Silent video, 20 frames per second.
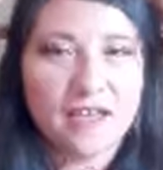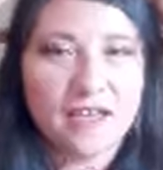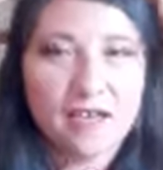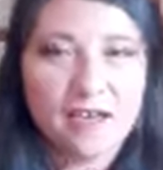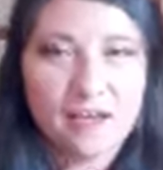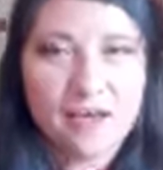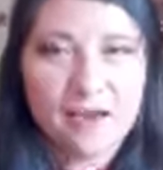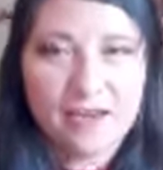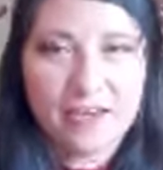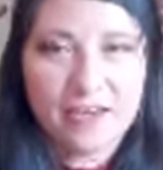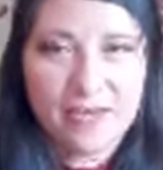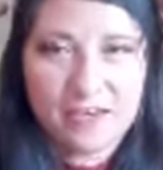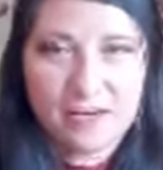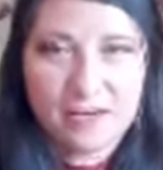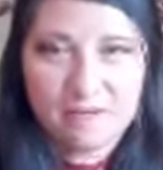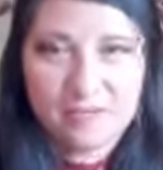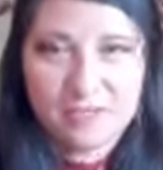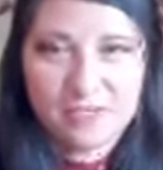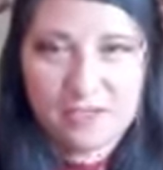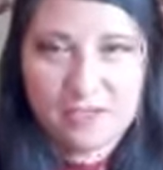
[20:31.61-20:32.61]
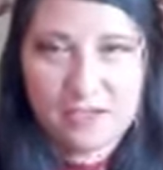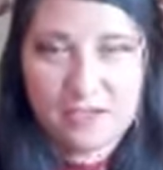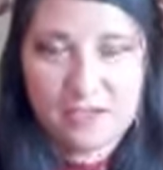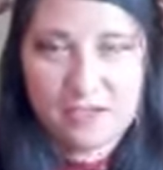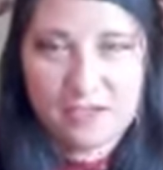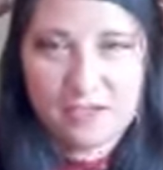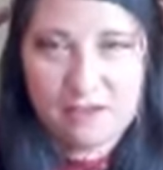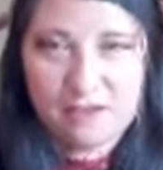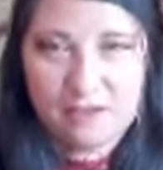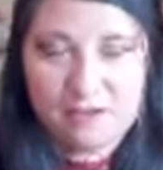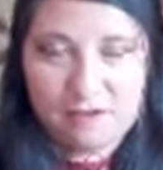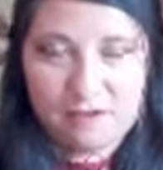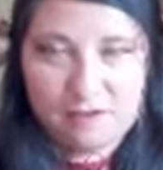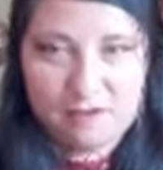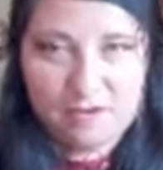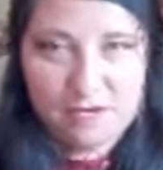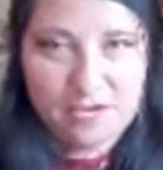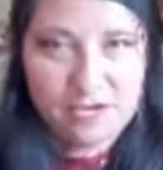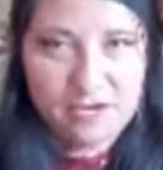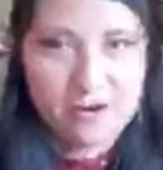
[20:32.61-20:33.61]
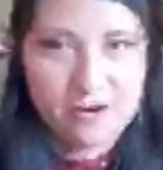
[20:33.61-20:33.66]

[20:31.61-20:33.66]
Okay, let me see. Okay.